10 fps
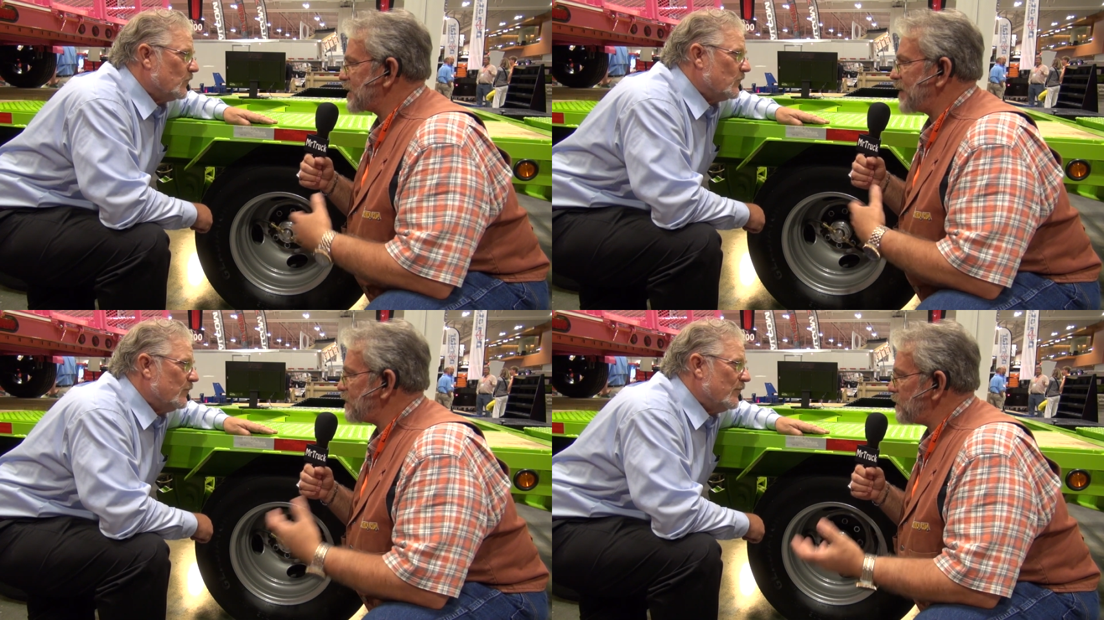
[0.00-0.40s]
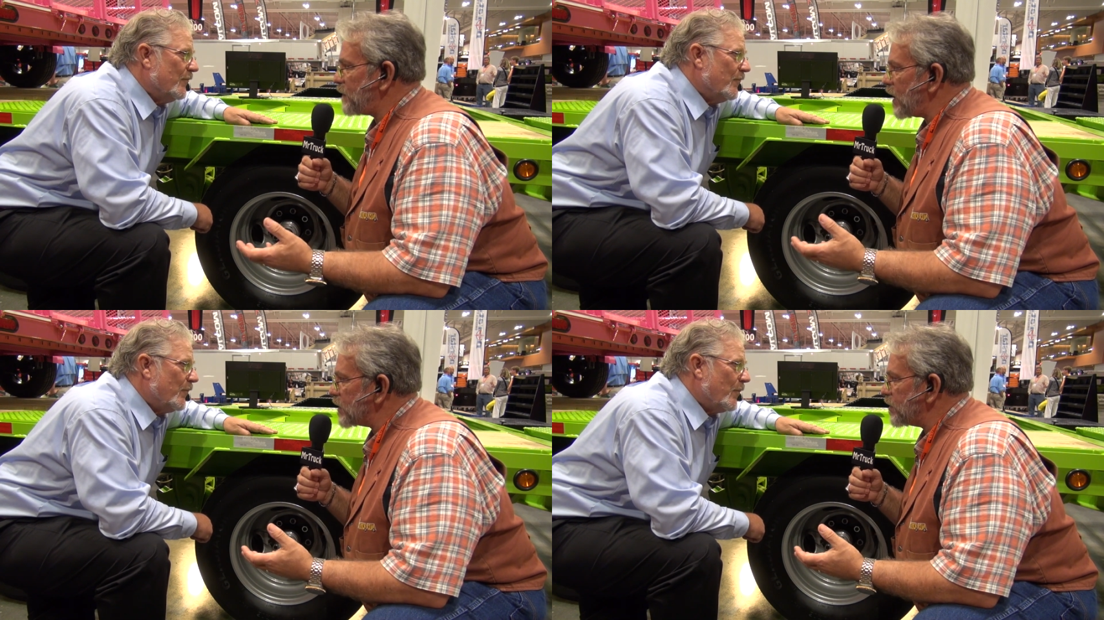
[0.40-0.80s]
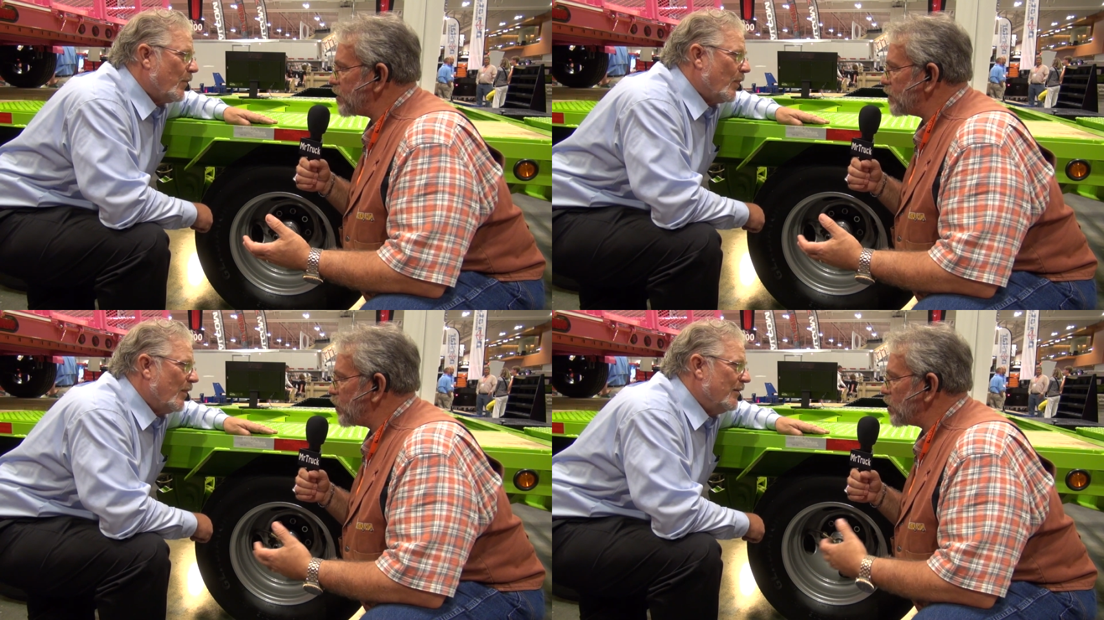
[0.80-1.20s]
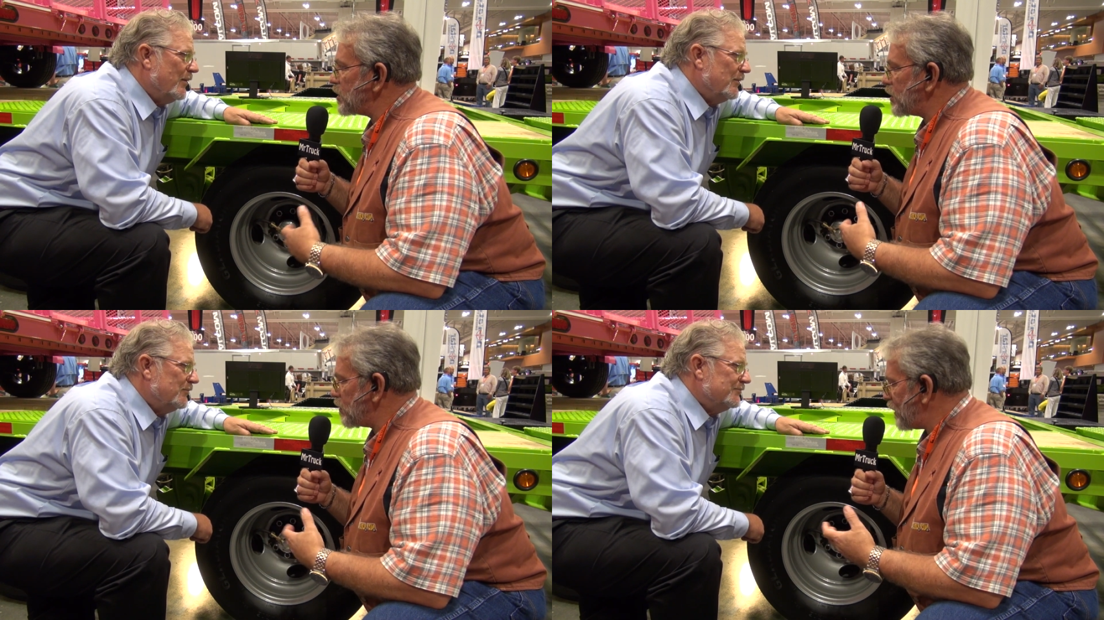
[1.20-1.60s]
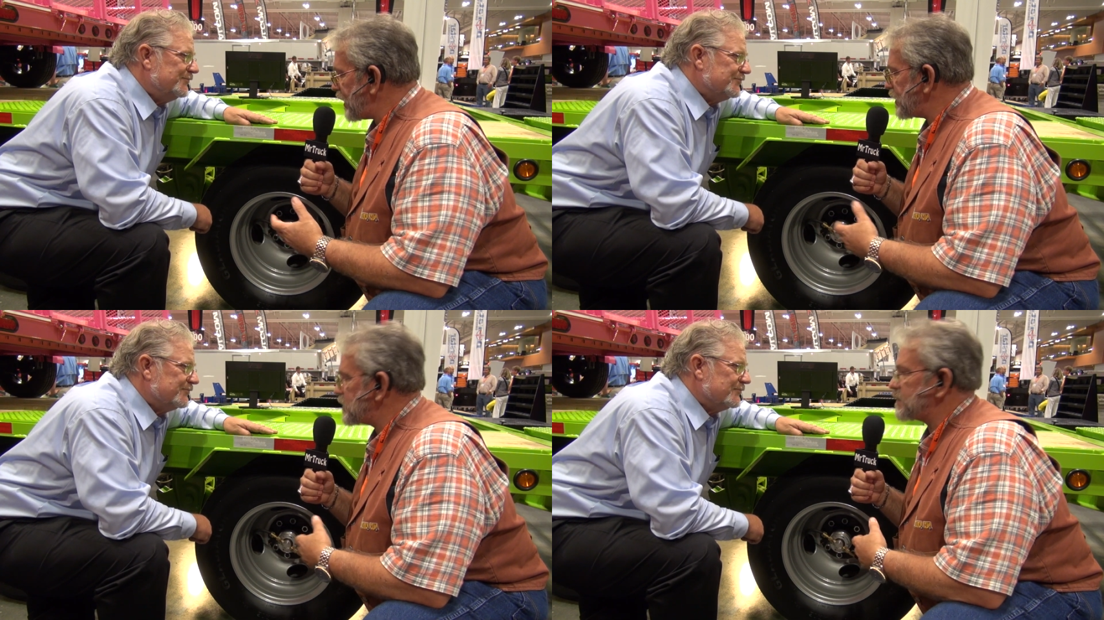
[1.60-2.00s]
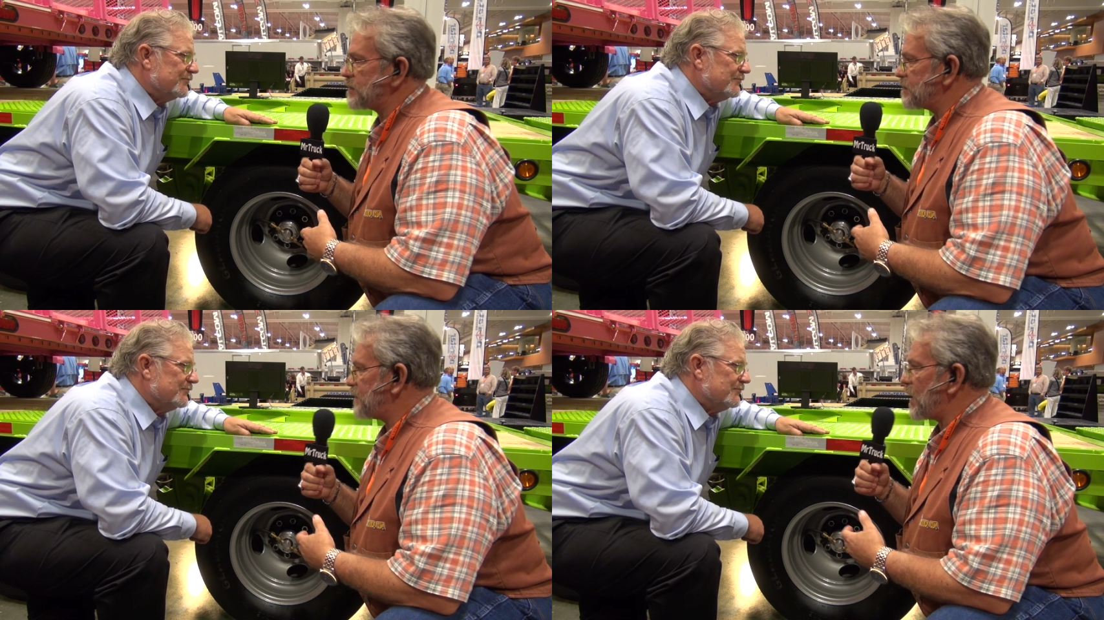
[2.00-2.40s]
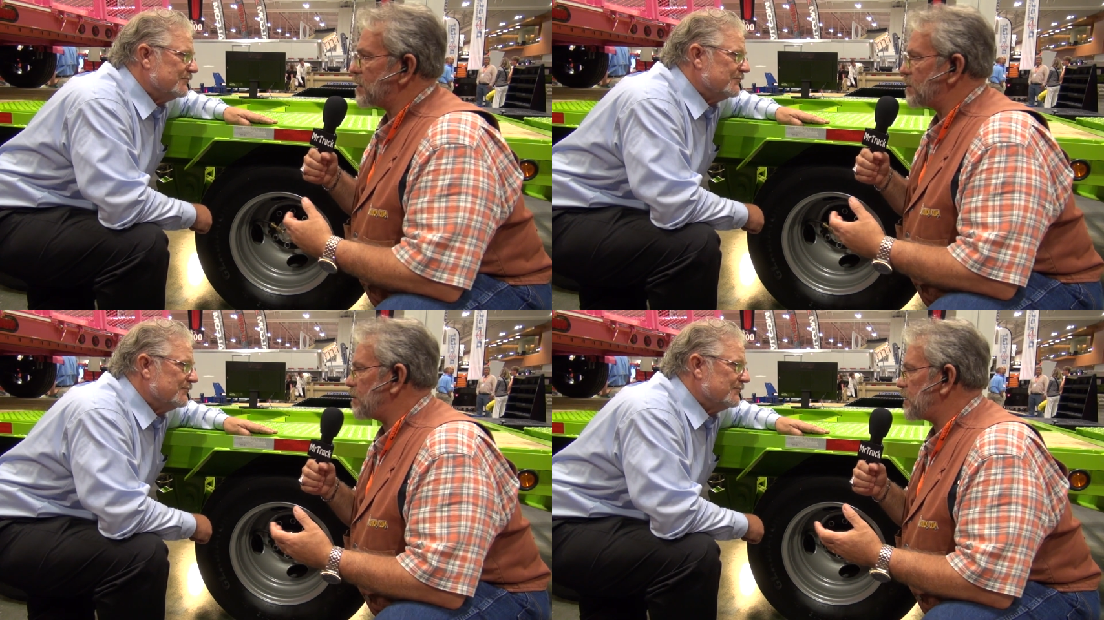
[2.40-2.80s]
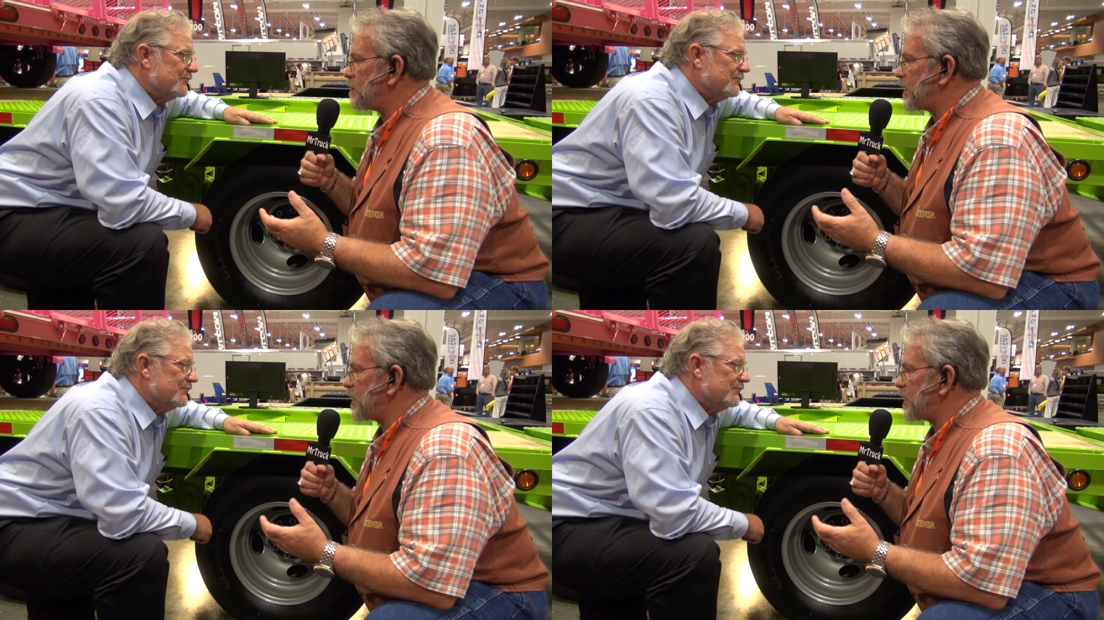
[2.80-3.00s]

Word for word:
Speaker 1: safety factor, an important, you know, maintenance factor and it